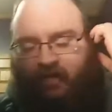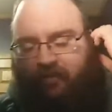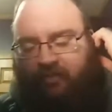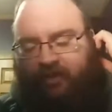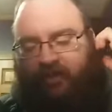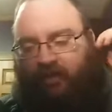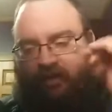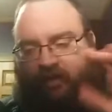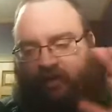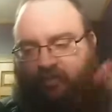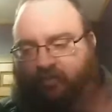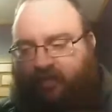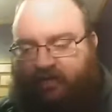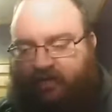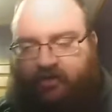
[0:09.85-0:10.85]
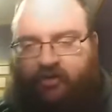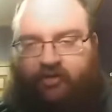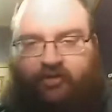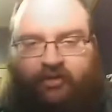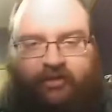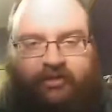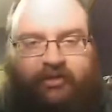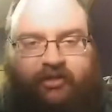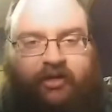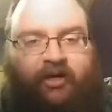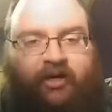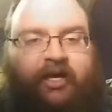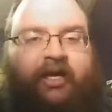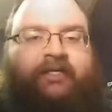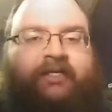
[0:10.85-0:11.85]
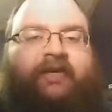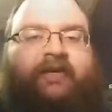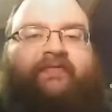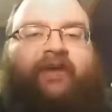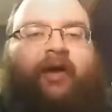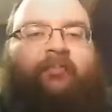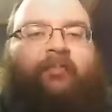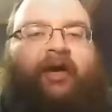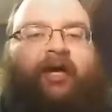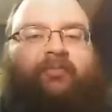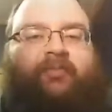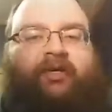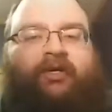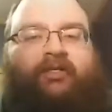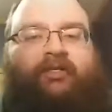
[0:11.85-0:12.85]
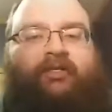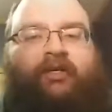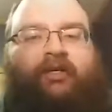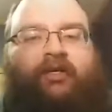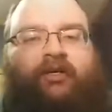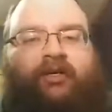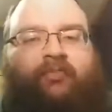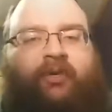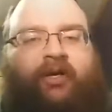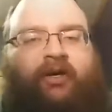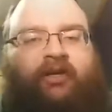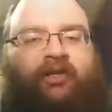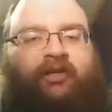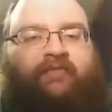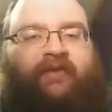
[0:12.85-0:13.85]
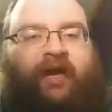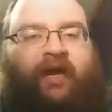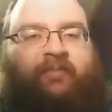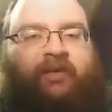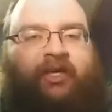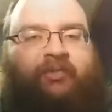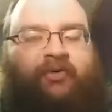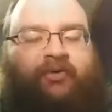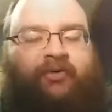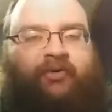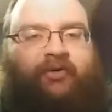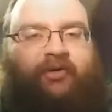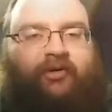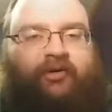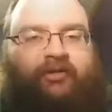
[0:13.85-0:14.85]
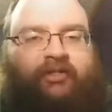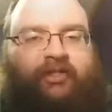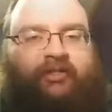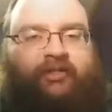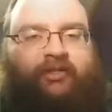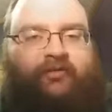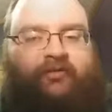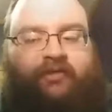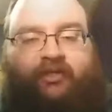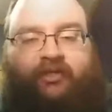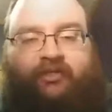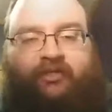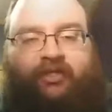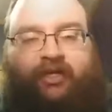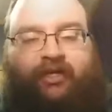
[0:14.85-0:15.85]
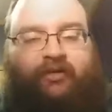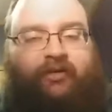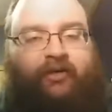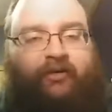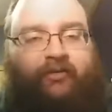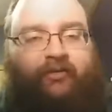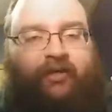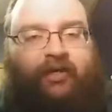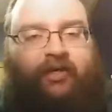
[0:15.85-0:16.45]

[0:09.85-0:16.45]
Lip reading: I mean, a bundle. Sorry, I can't say fat pack because apparently fat people are sensitive or some shit. I don't know.